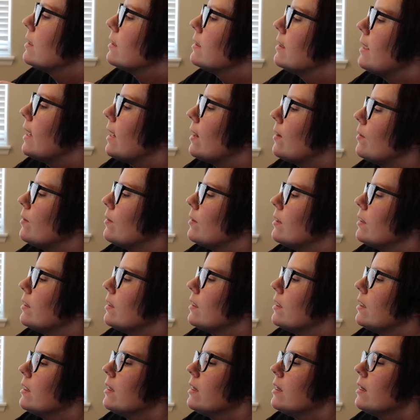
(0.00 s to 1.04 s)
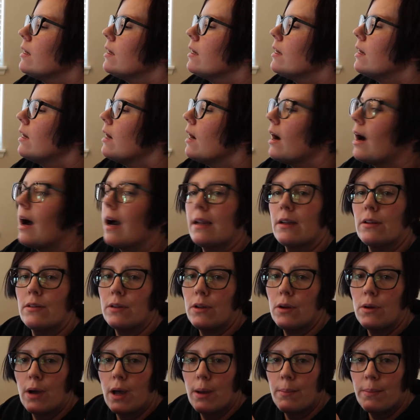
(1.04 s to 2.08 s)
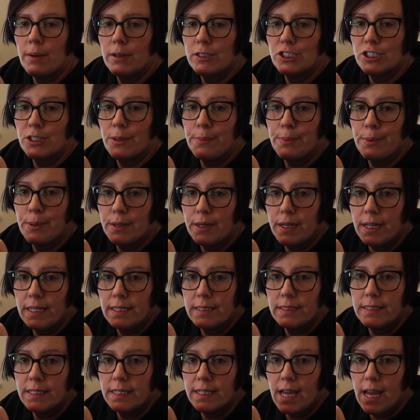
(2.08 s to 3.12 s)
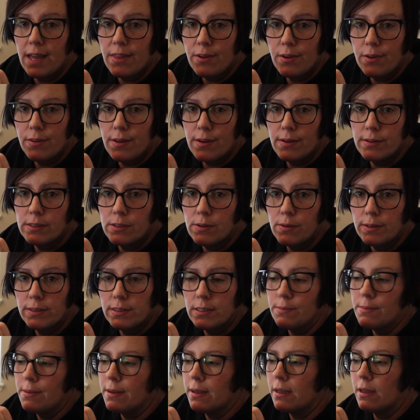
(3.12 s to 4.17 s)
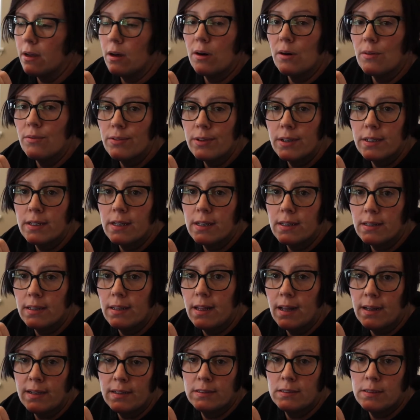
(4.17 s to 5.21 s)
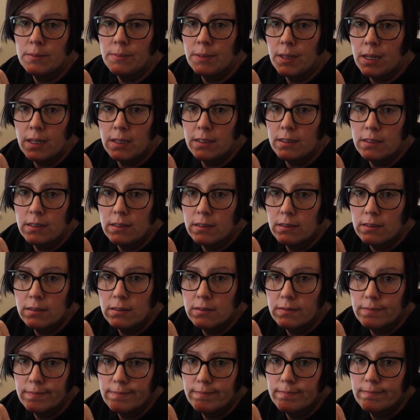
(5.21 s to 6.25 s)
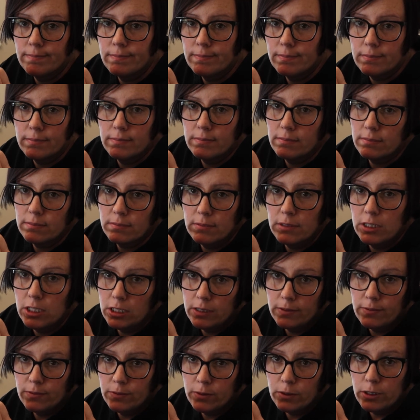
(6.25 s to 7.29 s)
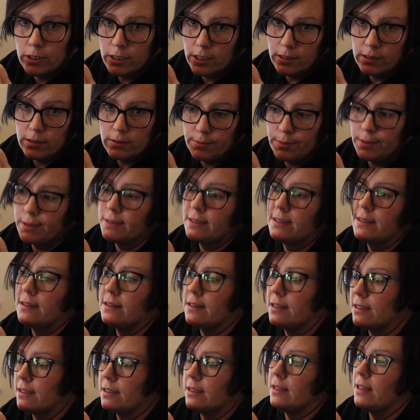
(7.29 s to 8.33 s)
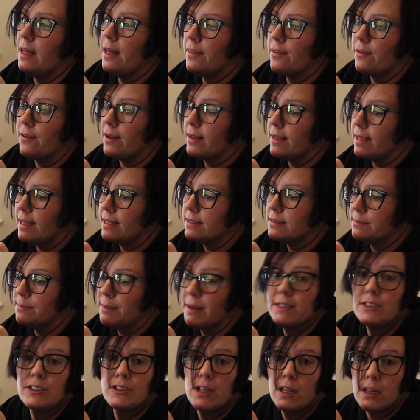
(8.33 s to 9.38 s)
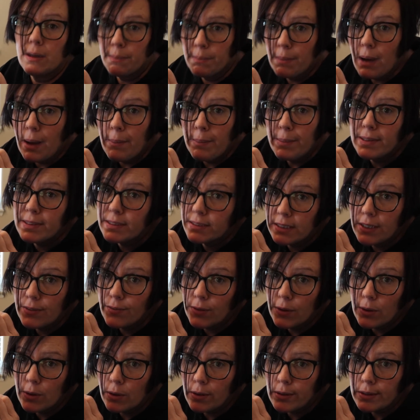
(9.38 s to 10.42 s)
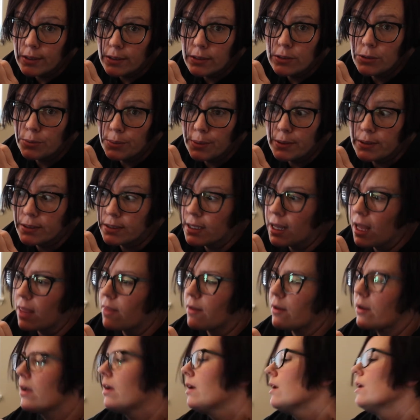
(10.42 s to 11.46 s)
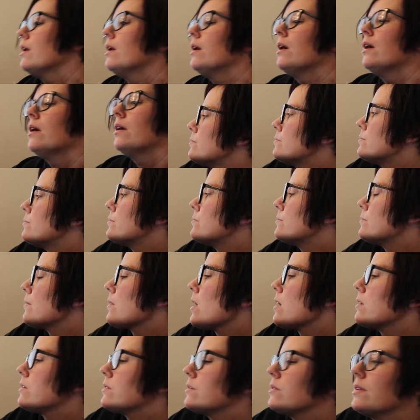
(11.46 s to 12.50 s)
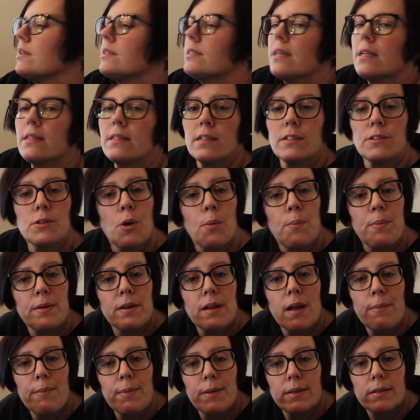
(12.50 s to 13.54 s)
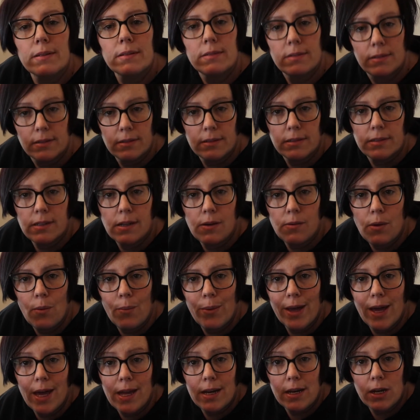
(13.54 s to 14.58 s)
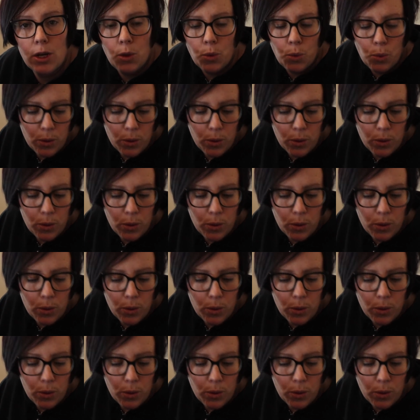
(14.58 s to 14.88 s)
Now, I don't know how much putting together there's going to be. Hopefully not a lot, because I'm not looking forward to putting anything together. I can't imagine that a mop is difficult to put together. So let's get this opened up and see what we got to do.